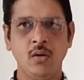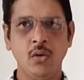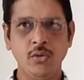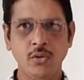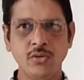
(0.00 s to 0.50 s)

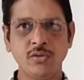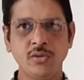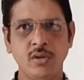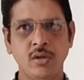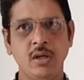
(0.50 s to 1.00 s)
We use
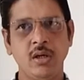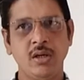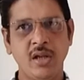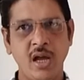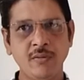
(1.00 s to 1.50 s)

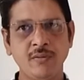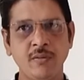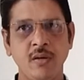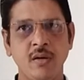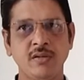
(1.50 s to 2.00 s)
knife,
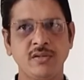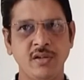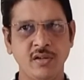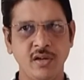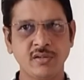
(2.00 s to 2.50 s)

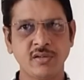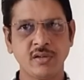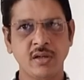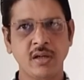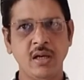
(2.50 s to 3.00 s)
scissors
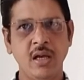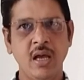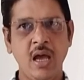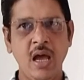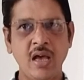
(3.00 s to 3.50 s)

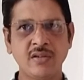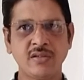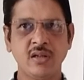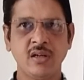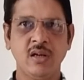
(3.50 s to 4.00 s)

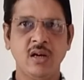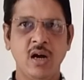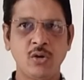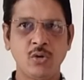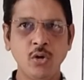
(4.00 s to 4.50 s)
as
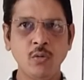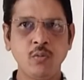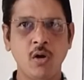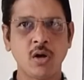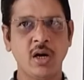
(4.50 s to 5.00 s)
a tool
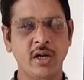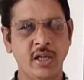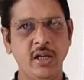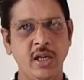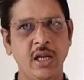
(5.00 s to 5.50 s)
for
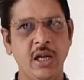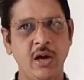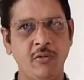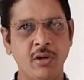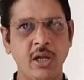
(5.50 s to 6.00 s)
cutting in
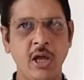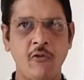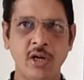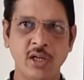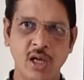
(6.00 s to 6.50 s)
our
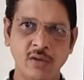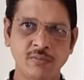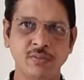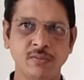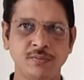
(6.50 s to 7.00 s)
everyday
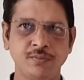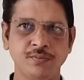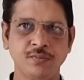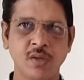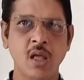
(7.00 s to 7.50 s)
life.
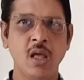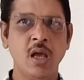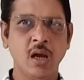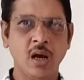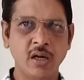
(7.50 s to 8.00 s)

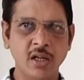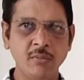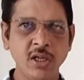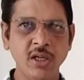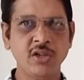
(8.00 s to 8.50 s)
Cutter
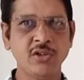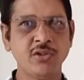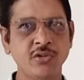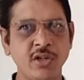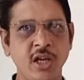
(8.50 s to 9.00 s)
mill is
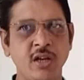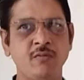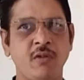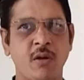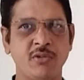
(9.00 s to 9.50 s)
used
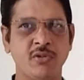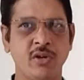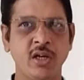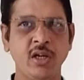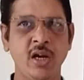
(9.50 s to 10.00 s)
in
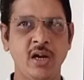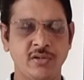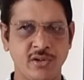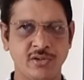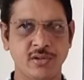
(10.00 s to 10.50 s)
pharmaceutical
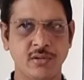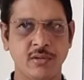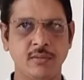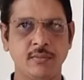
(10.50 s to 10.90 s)
industries.